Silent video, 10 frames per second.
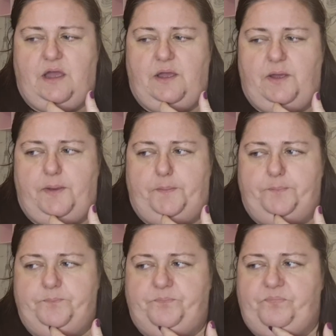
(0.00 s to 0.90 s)

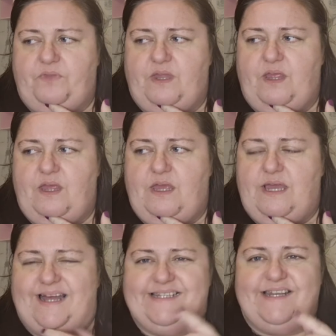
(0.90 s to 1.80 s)

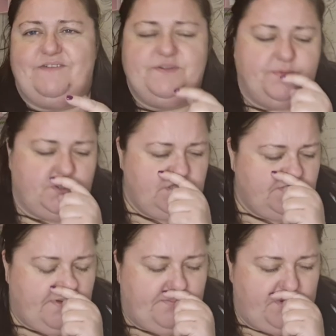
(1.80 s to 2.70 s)
I did have a splurge
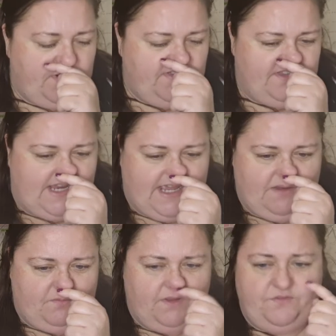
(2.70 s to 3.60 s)
on my
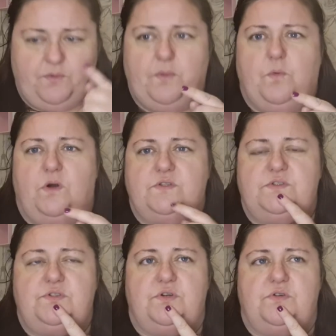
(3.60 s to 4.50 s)
birthday with a few in
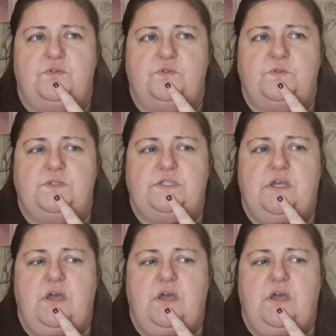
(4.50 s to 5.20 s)
Waterstones.